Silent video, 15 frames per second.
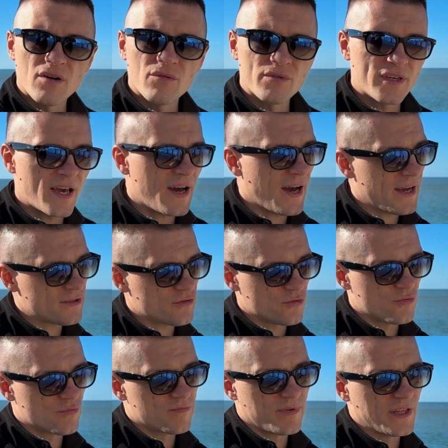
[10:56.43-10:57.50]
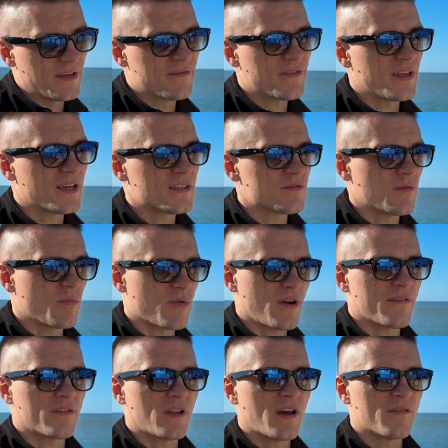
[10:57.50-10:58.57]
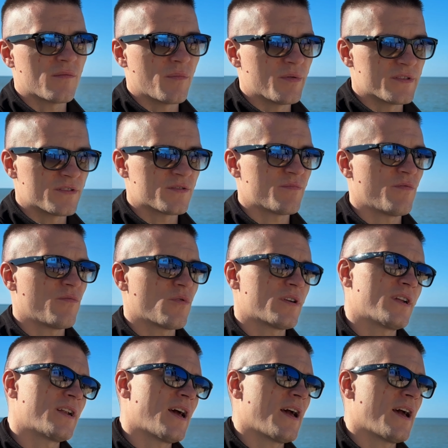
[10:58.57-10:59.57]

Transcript: Yeah, I had to leave things, my private life, my business before that.